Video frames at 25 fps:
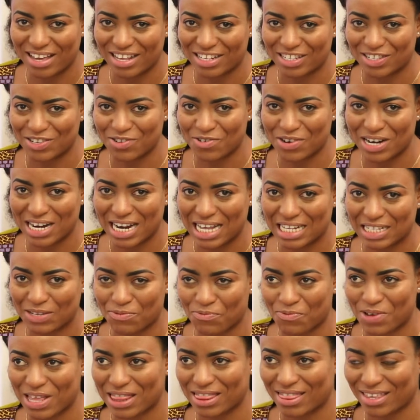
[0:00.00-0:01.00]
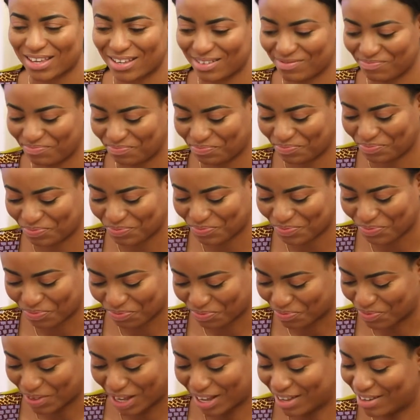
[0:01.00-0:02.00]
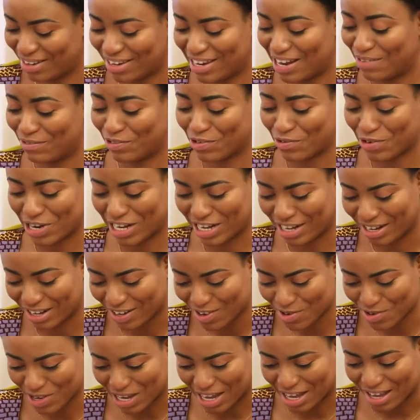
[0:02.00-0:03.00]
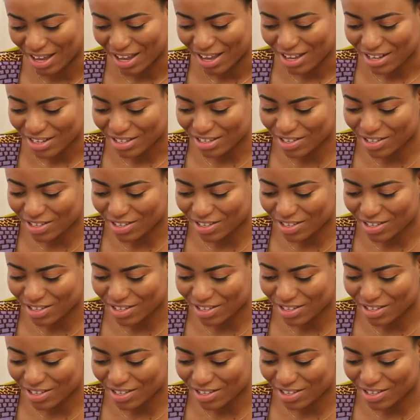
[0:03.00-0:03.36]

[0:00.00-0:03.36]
is your net worth. Love it already. Okay.